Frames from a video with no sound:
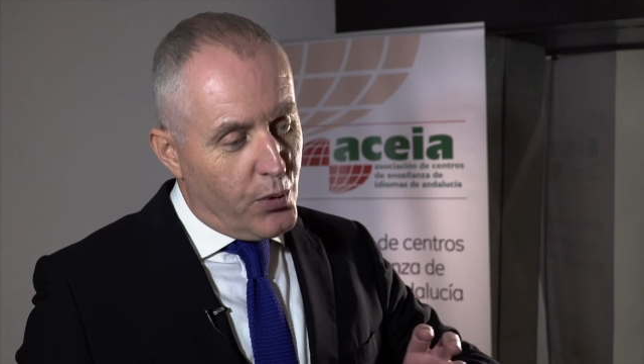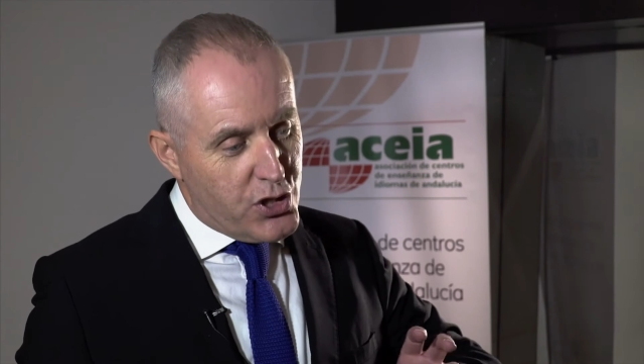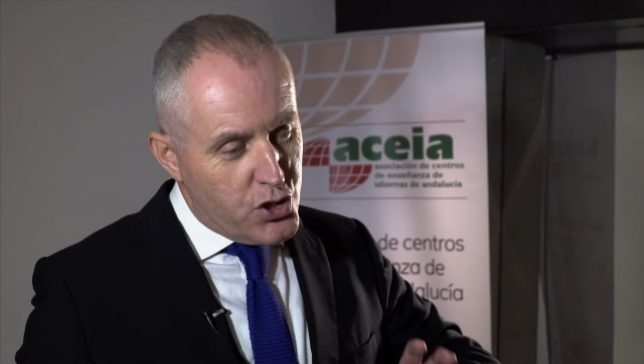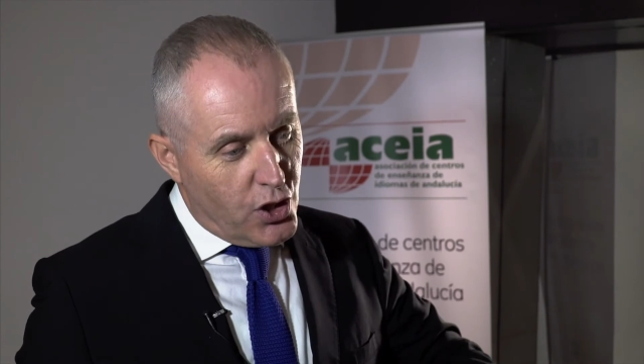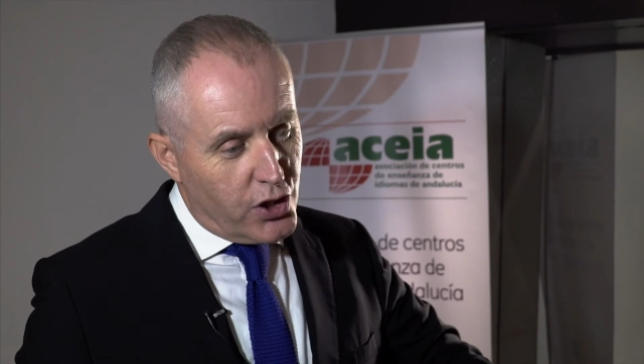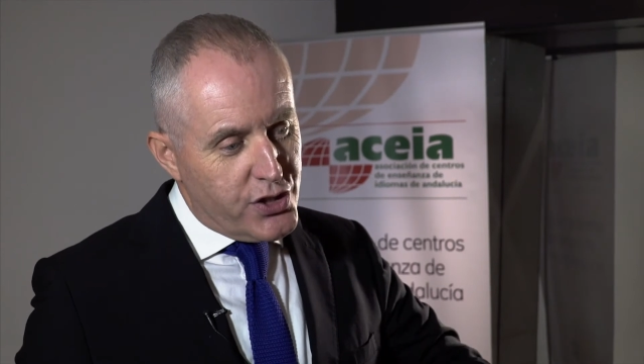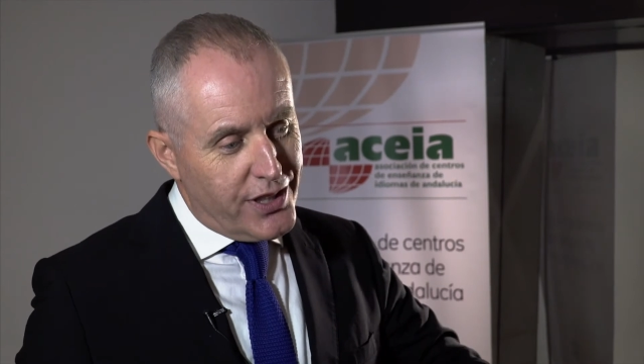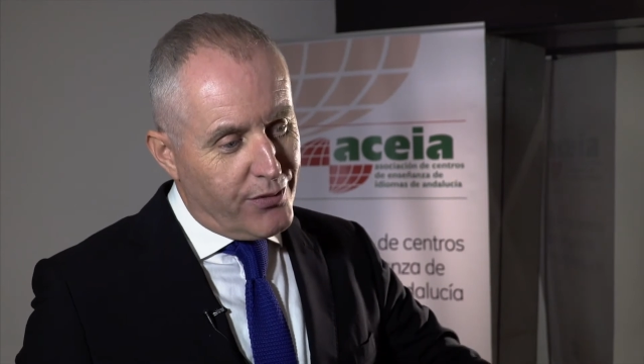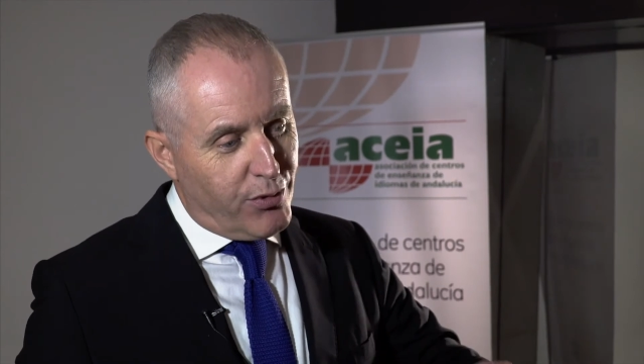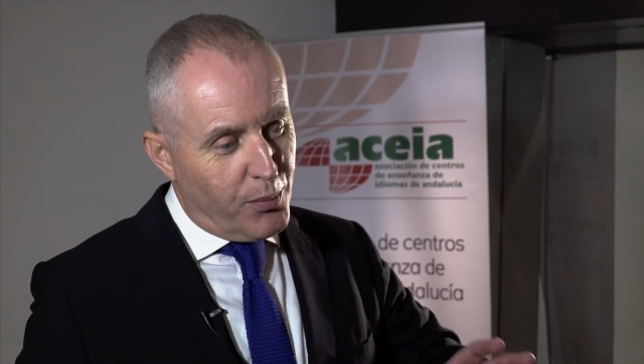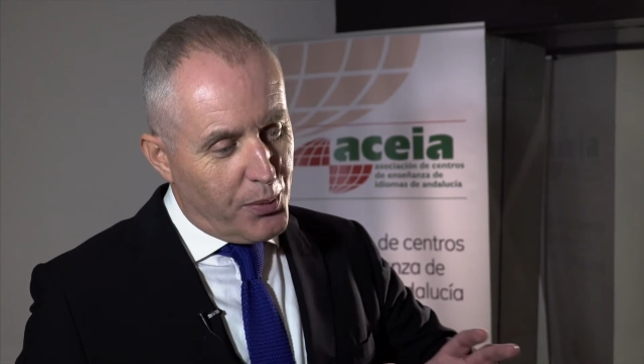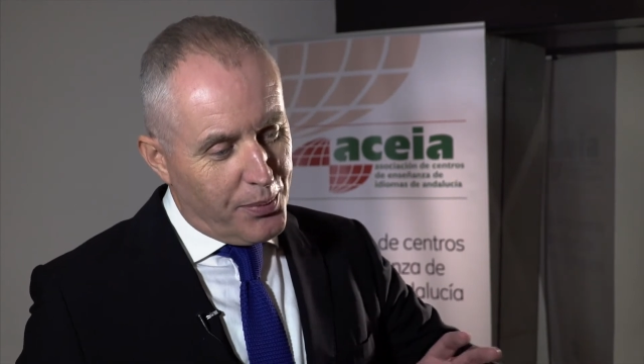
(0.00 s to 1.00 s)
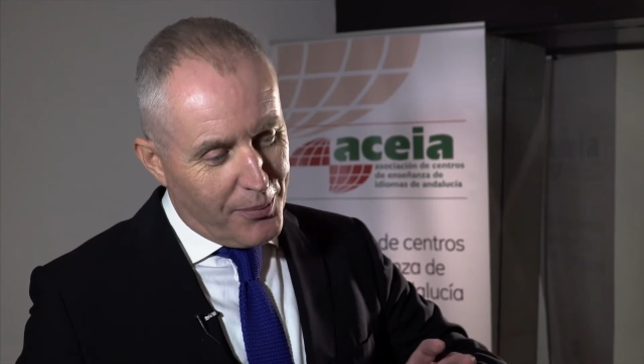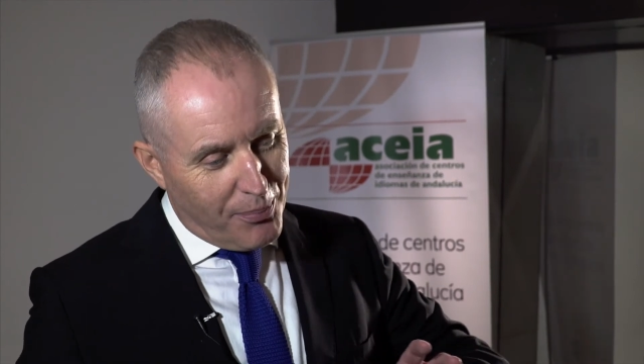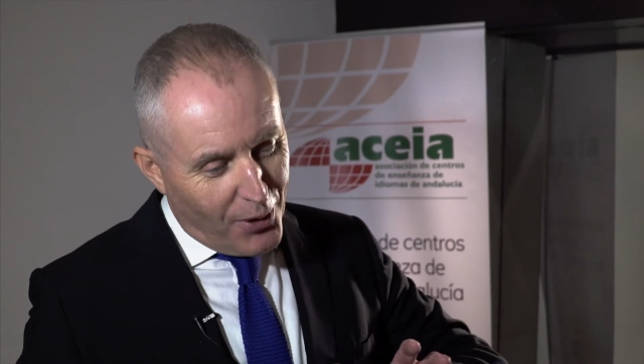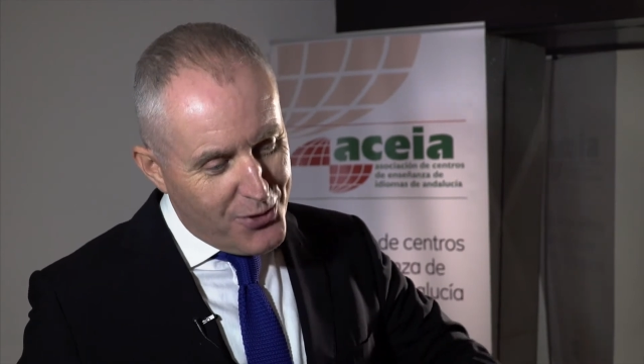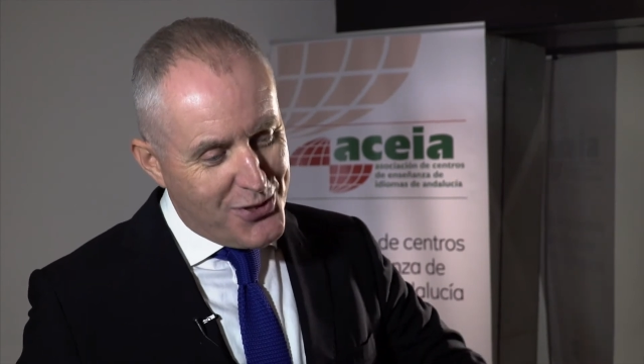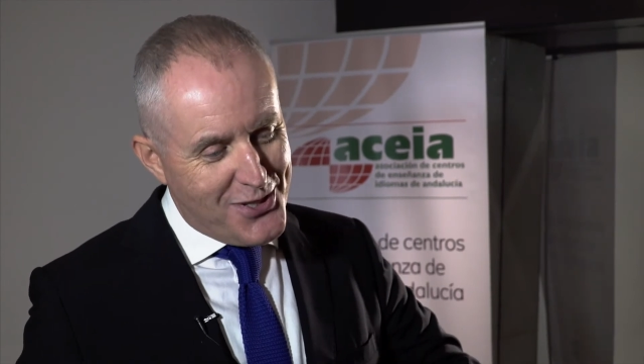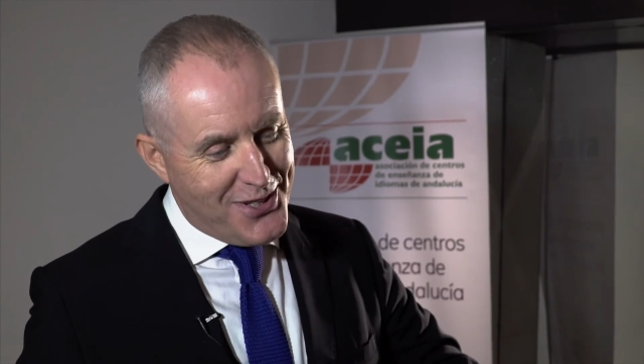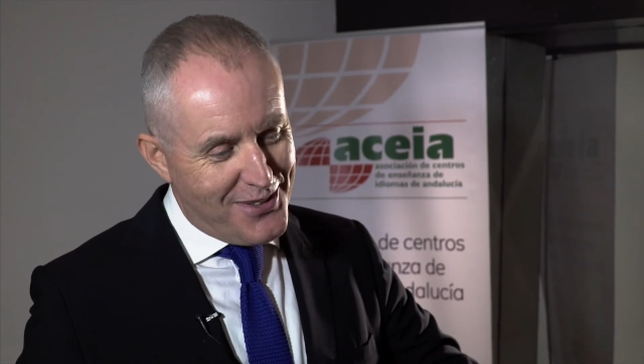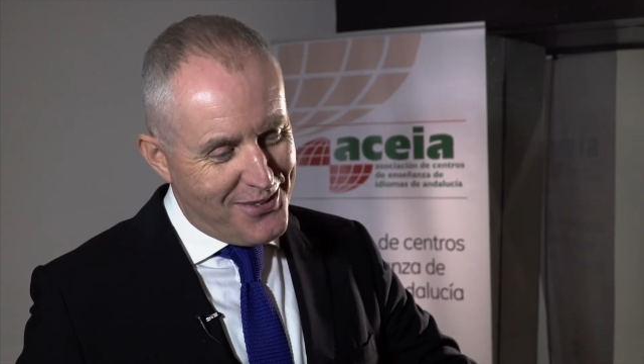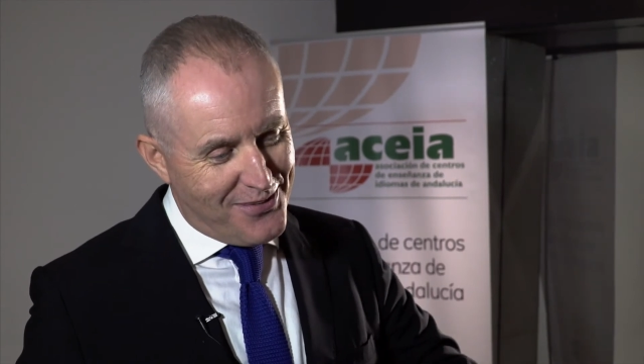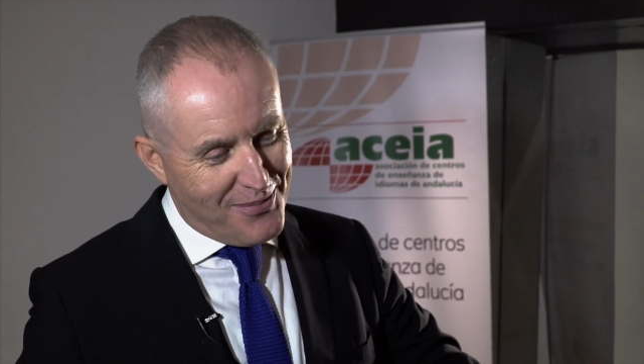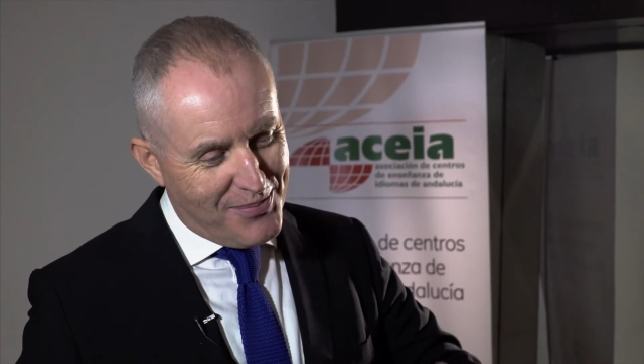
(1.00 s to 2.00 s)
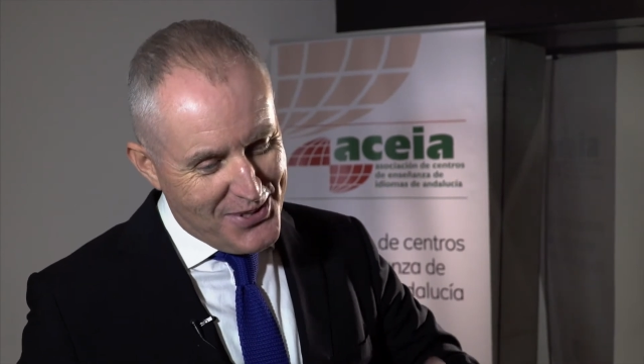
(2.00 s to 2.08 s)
we're starting from a positive